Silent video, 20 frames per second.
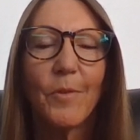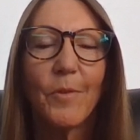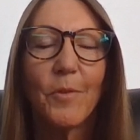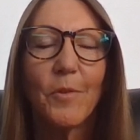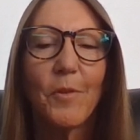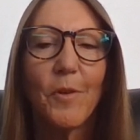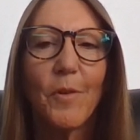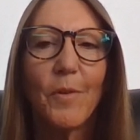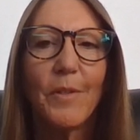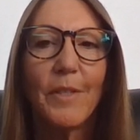
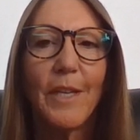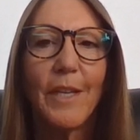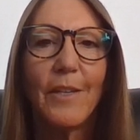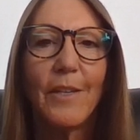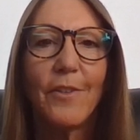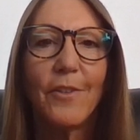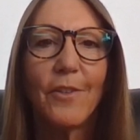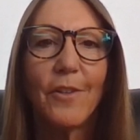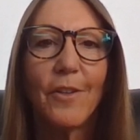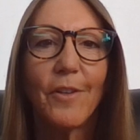There's no
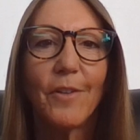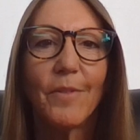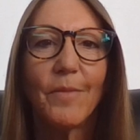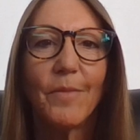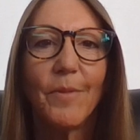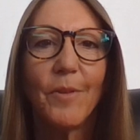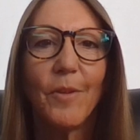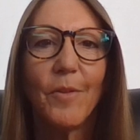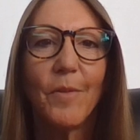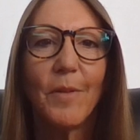danger.
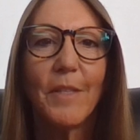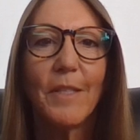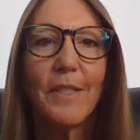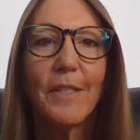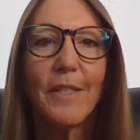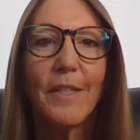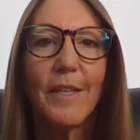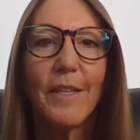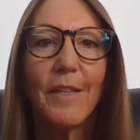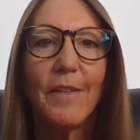You are
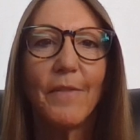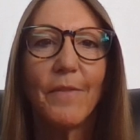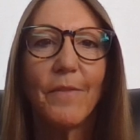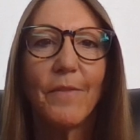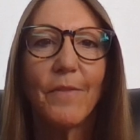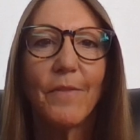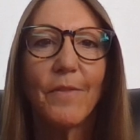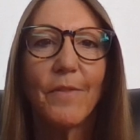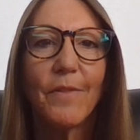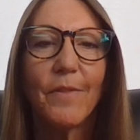
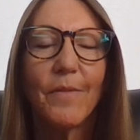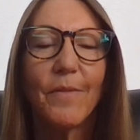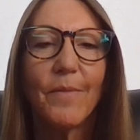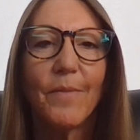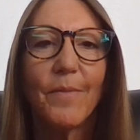safe.